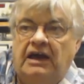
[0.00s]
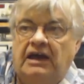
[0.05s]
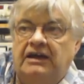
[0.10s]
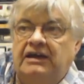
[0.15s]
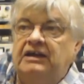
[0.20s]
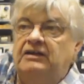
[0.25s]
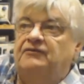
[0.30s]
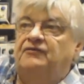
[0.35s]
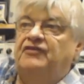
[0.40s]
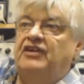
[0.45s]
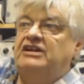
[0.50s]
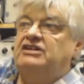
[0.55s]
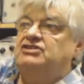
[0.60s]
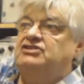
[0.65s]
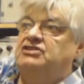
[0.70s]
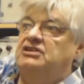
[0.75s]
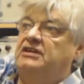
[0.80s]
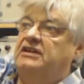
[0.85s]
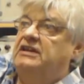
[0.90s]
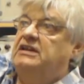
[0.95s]
and it
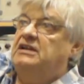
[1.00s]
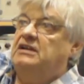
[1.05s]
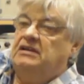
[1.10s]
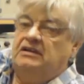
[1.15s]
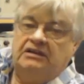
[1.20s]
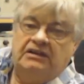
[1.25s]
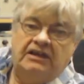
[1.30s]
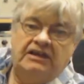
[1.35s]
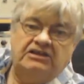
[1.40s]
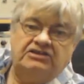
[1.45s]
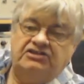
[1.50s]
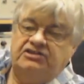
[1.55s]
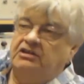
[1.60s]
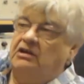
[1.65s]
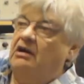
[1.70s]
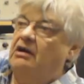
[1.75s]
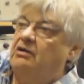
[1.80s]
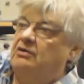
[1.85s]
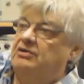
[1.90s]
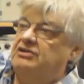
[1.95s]
eventually hits
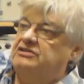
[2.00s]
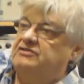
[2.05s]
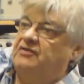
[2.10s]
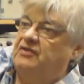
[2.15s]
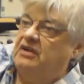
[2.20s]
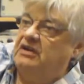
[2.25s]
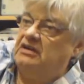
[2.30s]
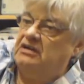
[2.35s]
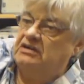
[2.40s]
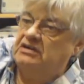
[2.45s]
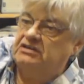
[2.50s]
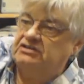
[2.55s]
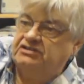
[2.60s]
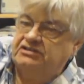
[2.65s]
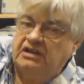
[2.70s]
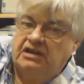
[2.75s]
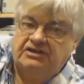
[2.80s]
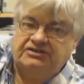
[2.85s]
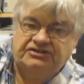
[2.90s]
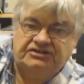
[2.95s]
the ionosphere and
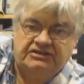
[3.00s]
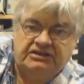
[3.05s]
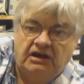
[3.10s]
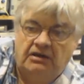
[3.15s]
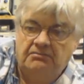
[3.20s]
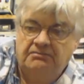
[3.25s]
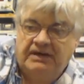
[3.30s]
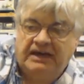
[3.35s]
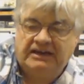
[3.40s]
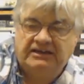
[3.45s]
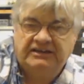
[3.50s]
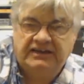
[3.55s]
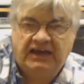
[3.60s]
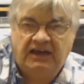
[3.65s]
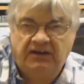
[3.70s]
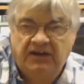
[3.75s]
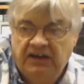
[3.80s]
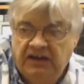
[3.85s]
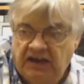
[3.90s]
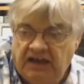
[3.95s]
starts to come back
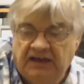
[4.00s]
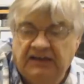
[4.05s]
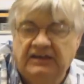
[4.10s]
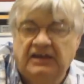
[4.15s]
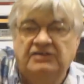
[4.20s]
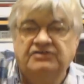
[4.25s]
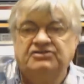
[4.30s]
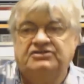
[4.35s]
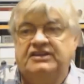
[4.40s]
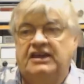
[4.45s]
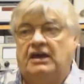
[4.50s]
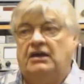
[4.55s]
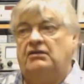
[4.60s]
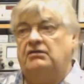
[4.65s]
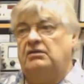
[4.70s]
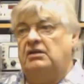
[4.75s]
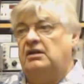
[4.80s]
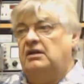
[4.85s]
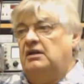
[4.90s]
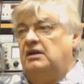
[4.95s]
down and goes
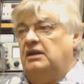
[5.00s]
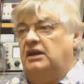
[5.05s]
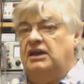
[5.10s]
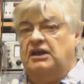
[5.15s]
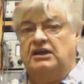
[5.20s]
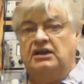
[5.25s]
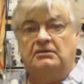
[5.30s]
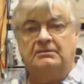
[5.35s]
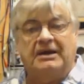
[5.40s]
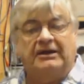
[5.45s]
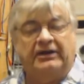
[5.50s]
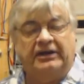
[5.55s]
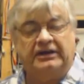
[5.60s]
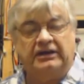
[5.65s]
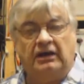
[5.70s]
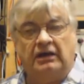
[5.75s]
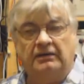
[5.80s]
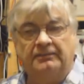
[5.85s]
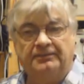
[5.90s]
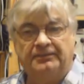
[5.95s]
down in
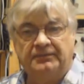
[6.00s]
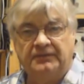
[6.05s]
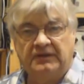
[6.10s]
America.